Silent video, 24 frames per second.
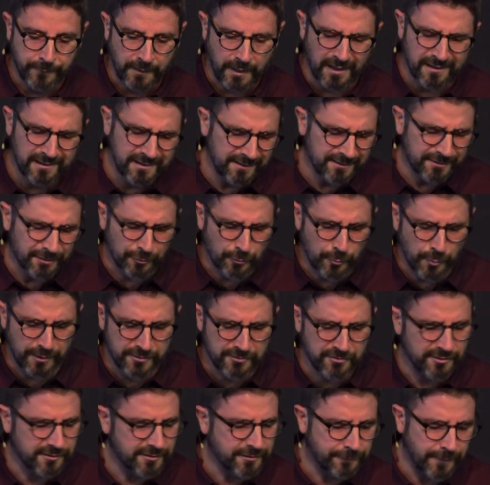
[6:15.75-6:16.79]
And these are
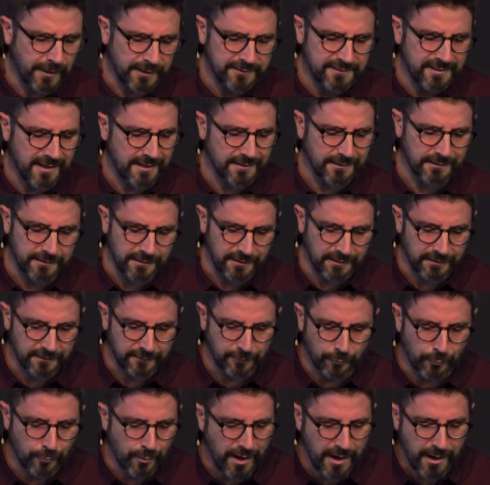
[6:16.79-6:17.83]
questions of identity
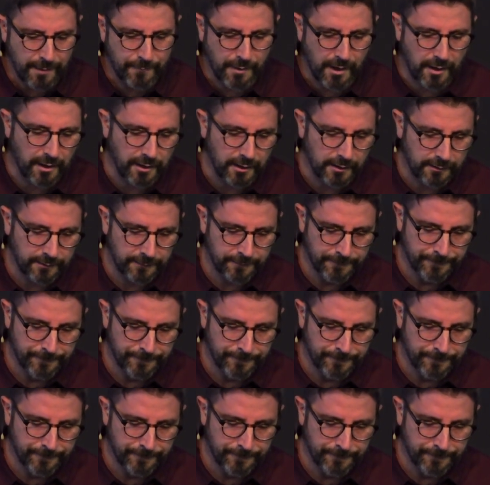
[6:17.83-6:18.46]
who am I?